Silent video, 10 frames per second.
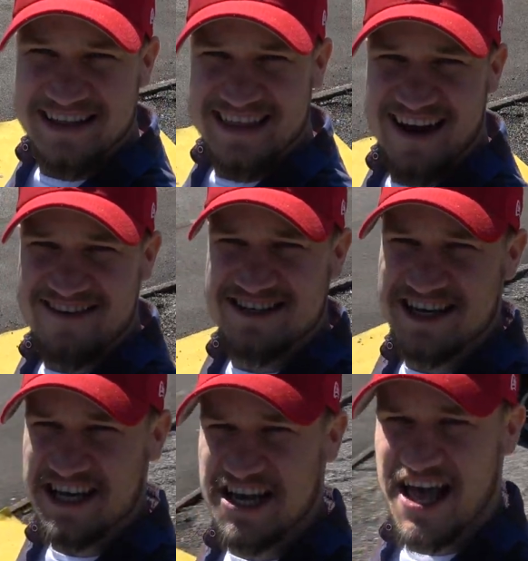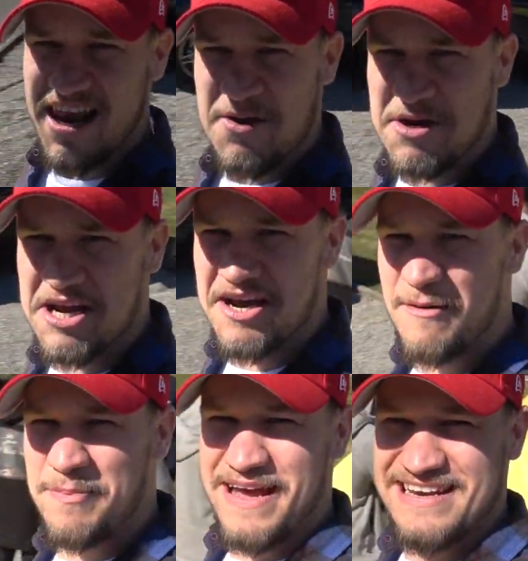there is a yellow
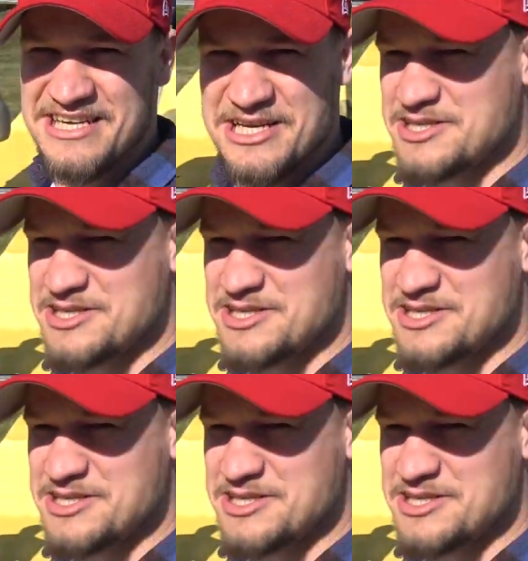carpet